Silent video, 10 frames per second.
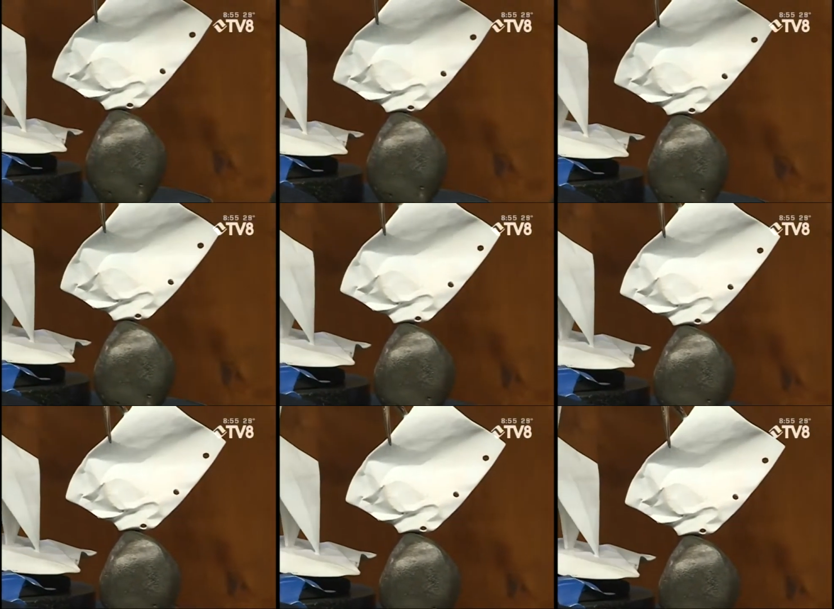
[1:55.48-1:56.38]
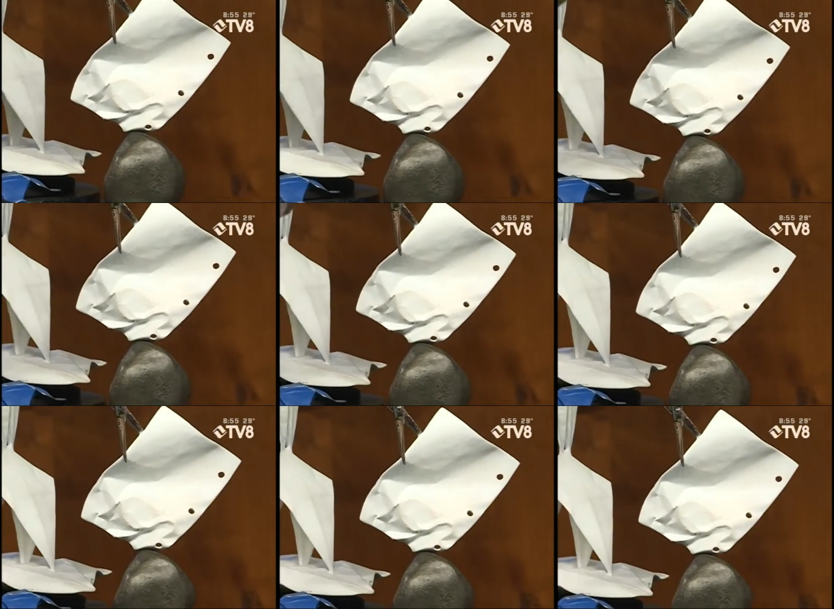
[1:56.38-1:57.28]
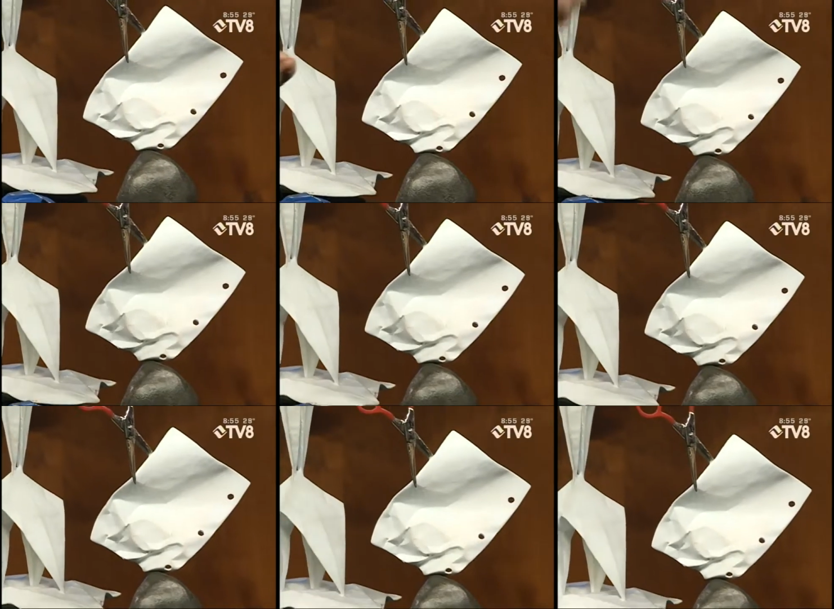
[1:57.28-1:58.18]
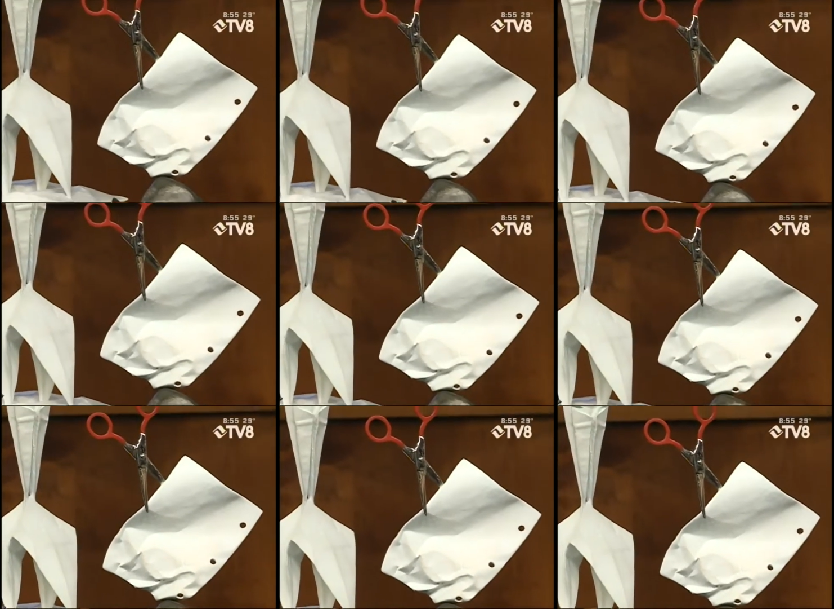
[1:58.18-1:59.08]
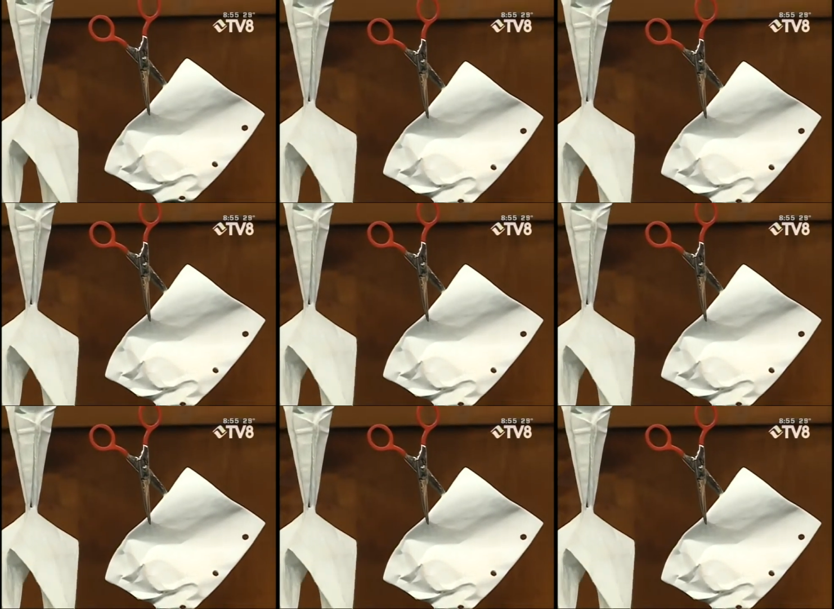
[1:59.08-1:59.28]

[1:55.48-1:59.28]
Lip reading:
No face is visible, so there are no lips to read.